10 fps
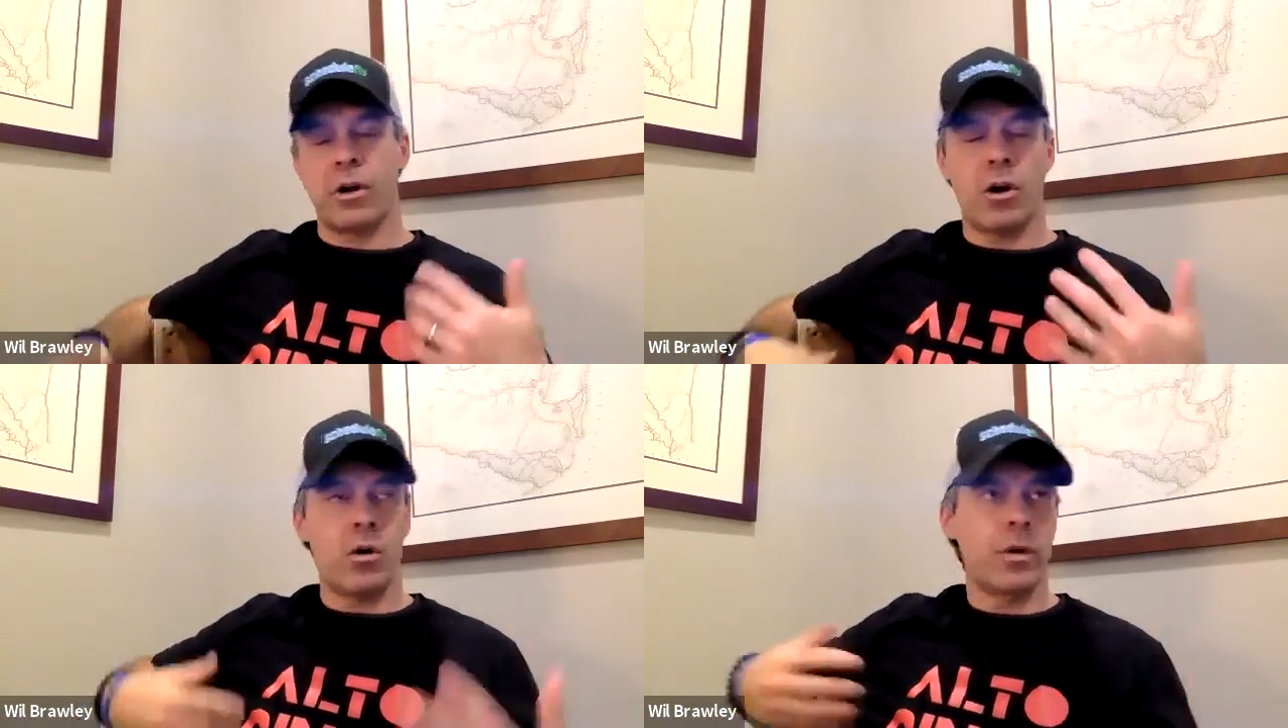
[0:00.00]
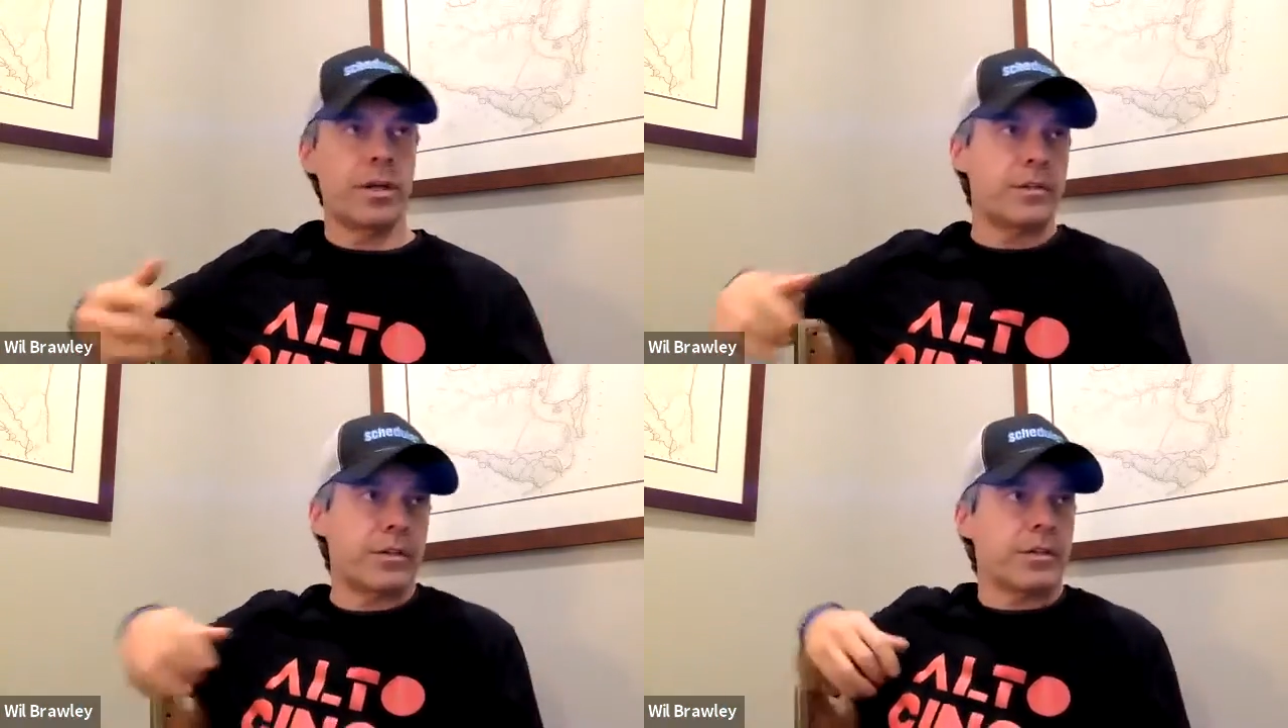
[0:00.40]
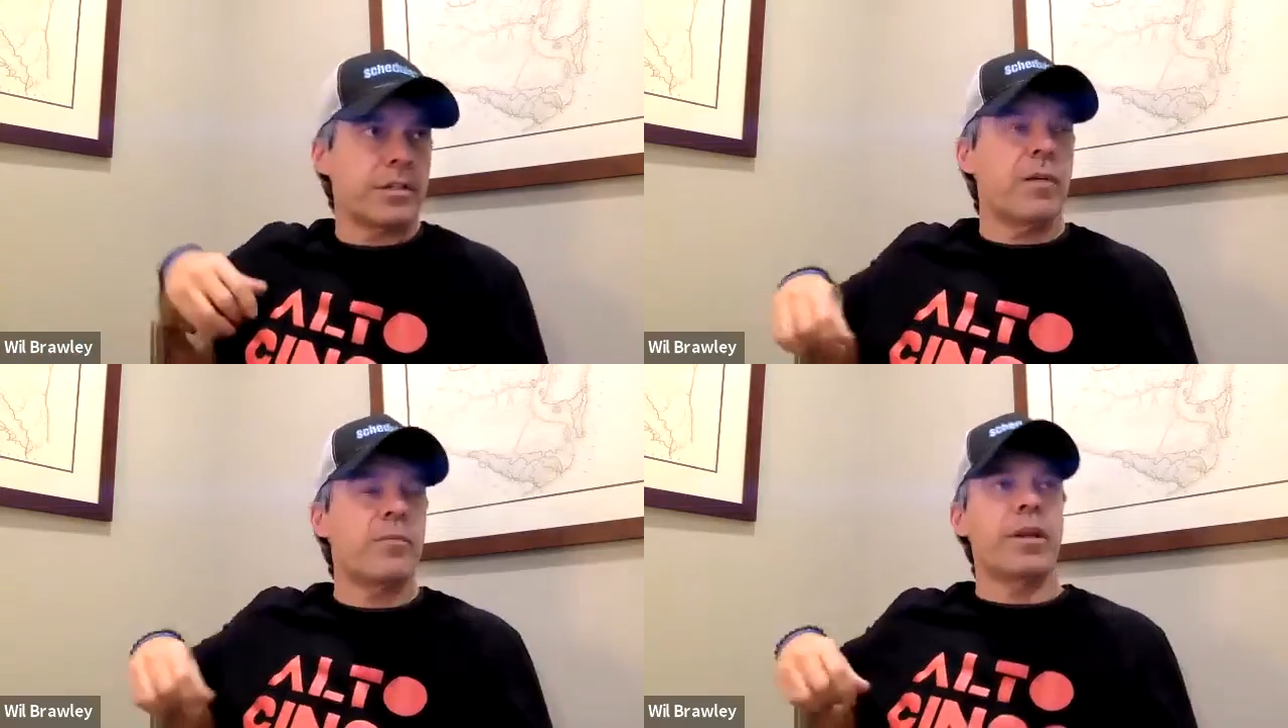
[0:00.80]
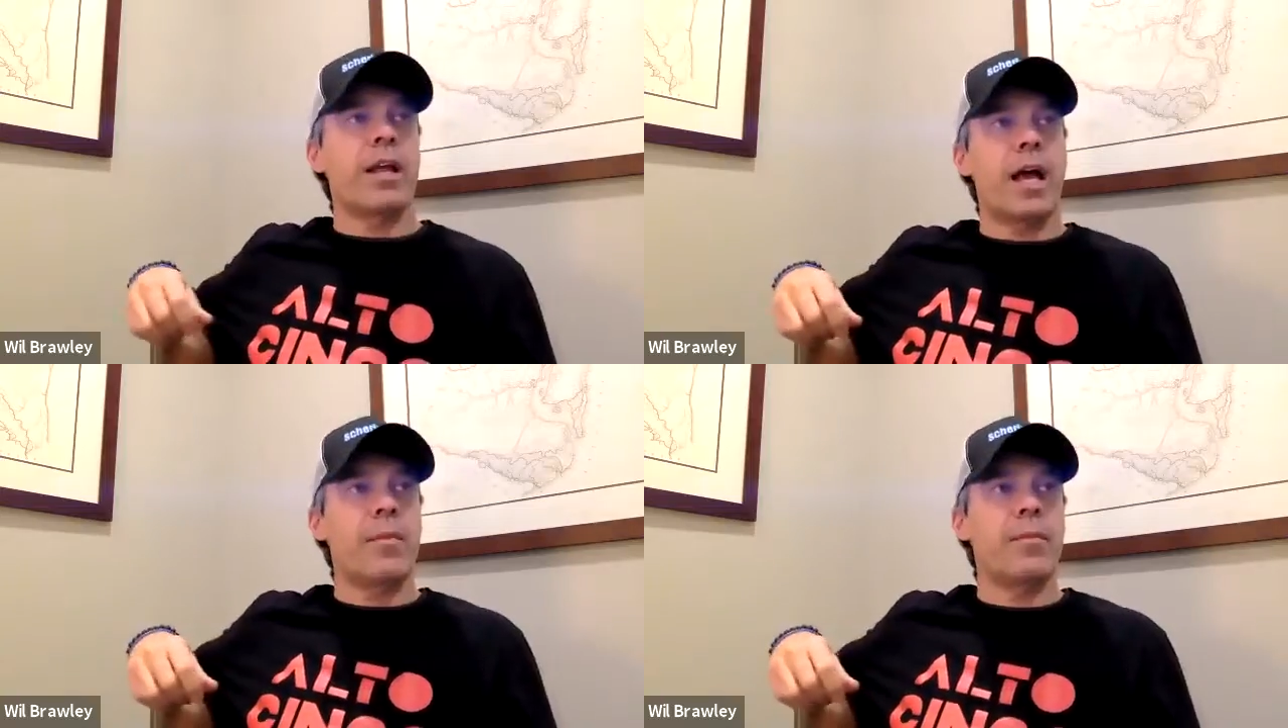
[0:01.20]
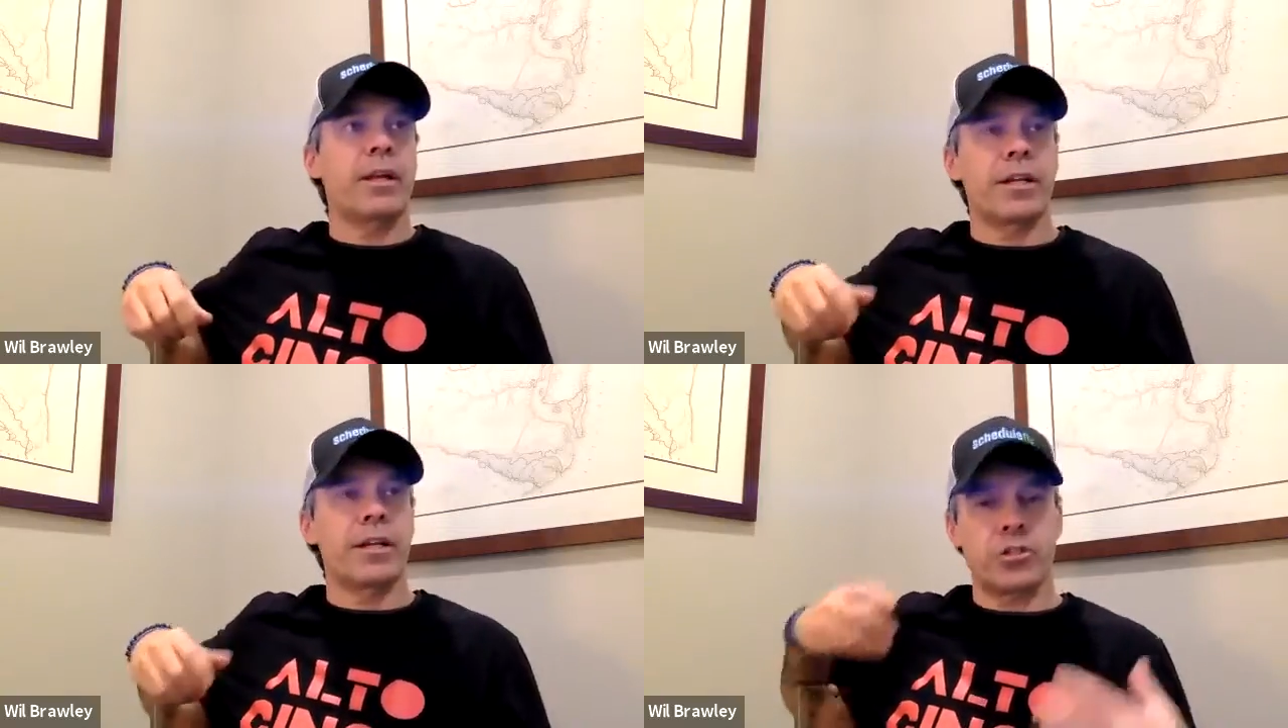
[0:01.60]
There's always just something
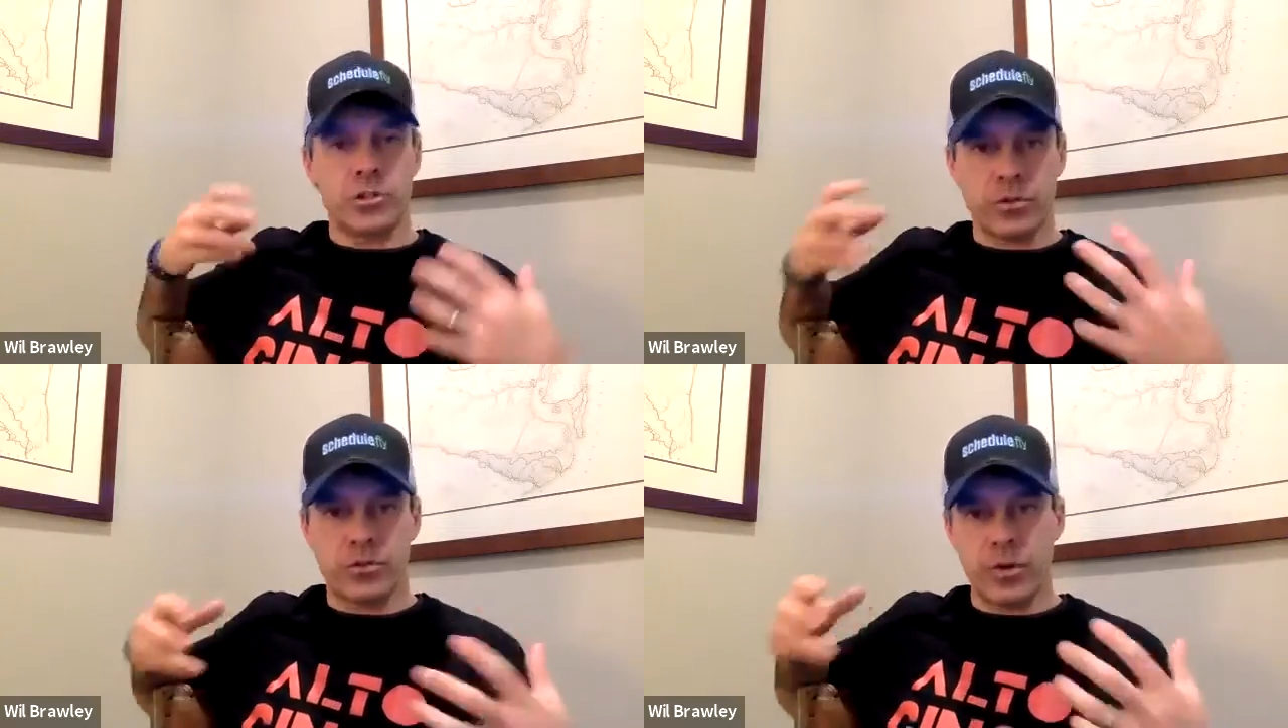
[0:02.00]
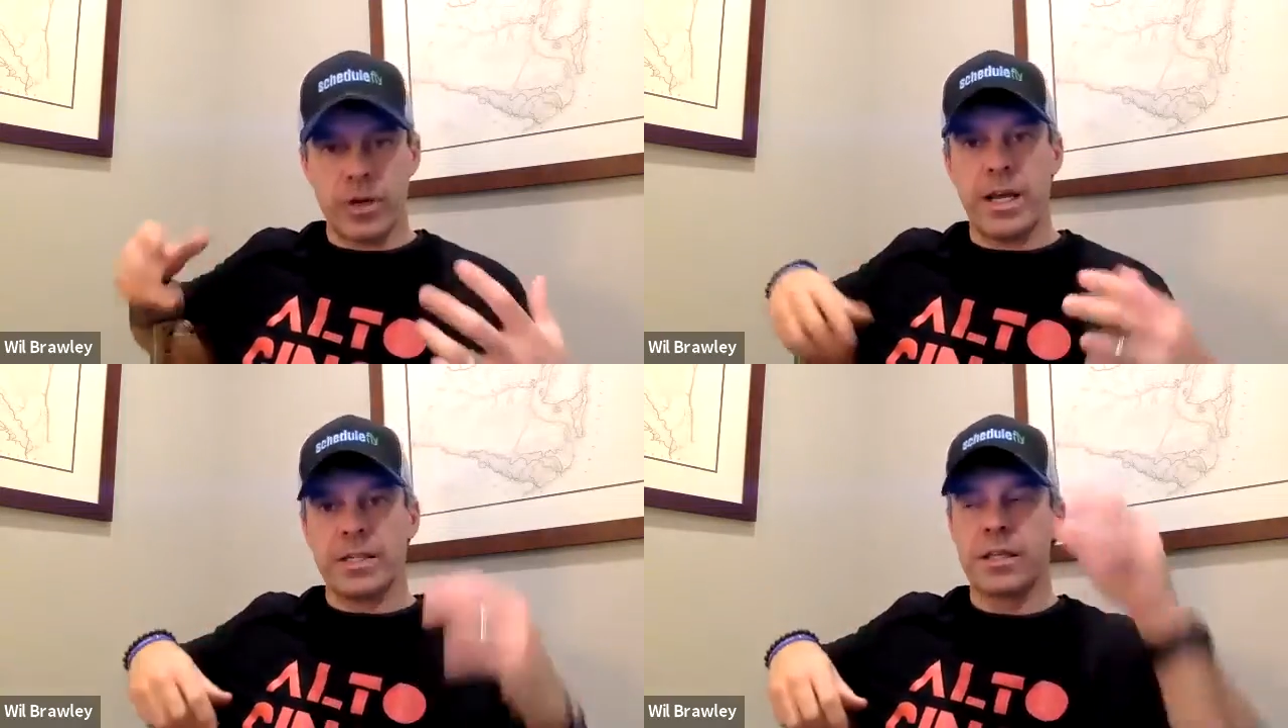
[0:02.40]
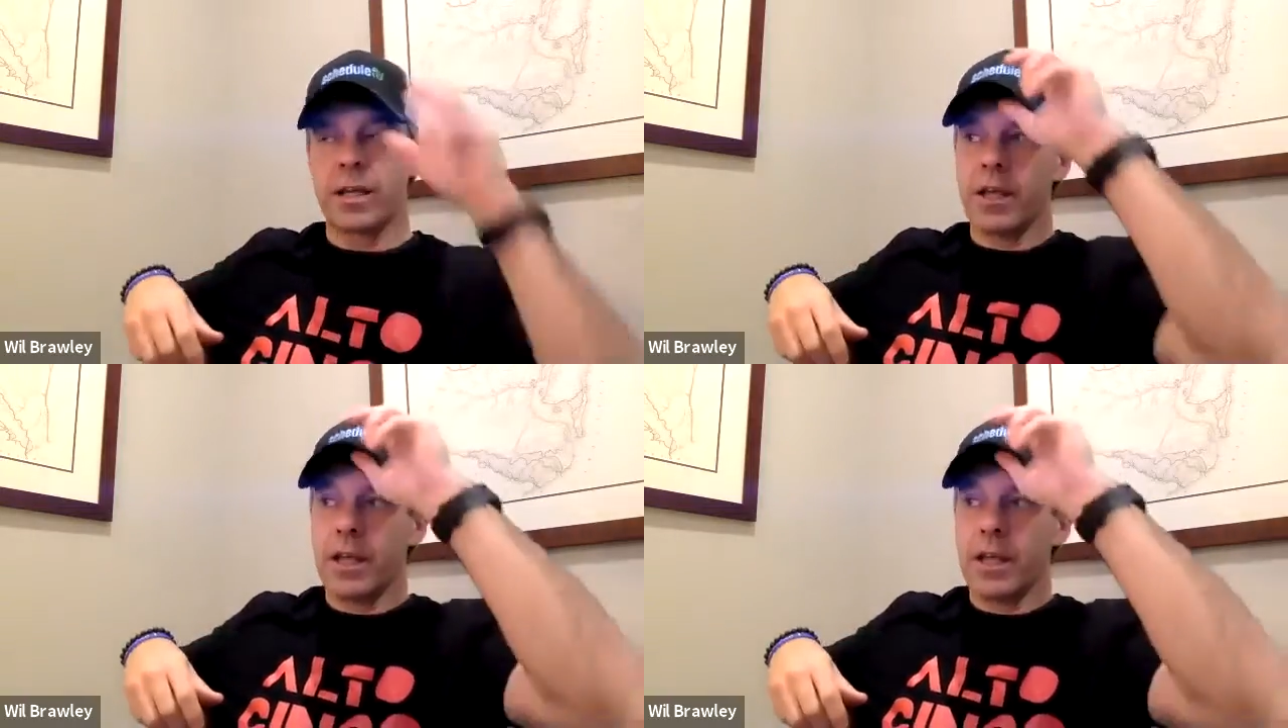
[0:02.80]
happening, like stress.